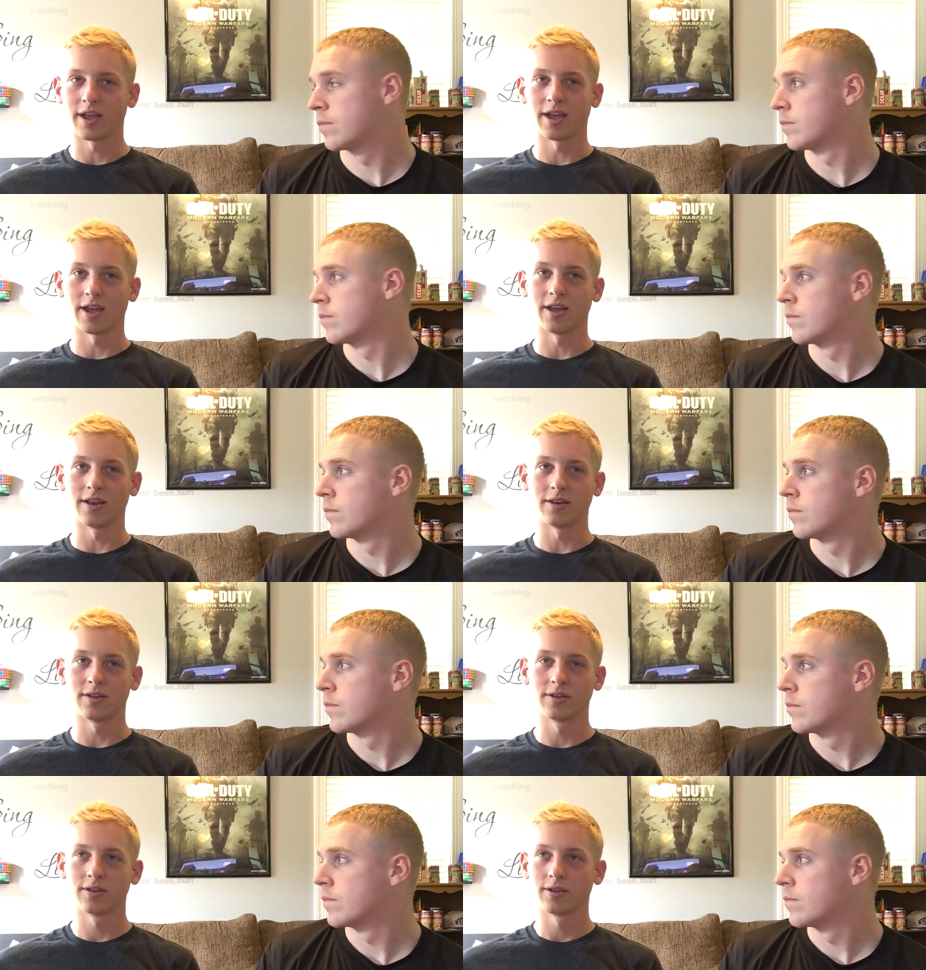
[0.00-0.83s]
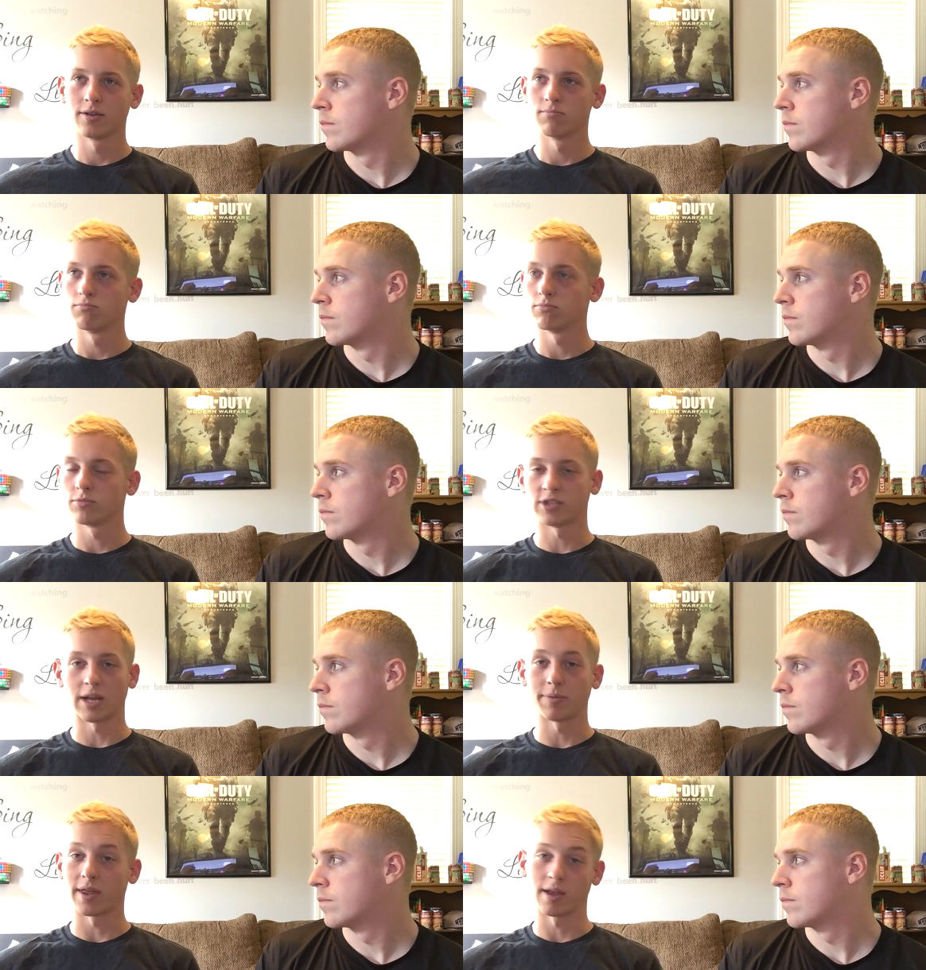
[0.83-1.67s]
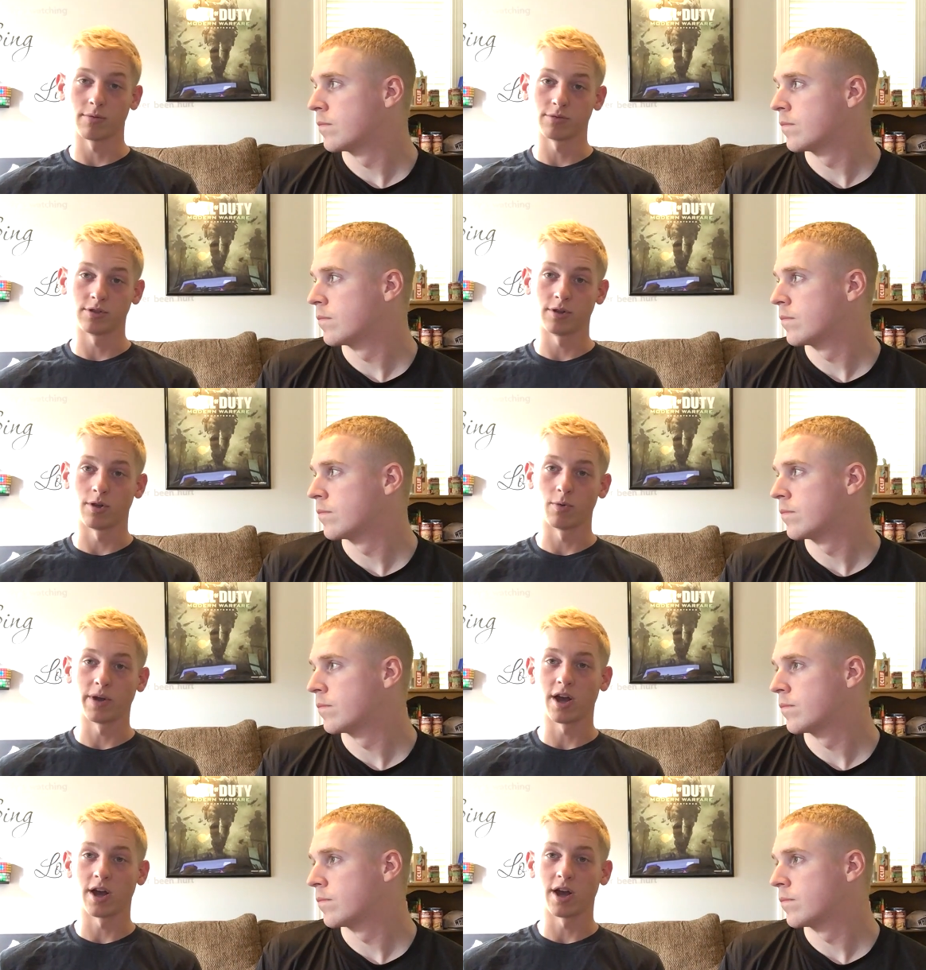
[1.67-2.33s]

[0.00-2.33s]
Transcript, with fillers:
Speaker 1: And same thing, it was, you know, we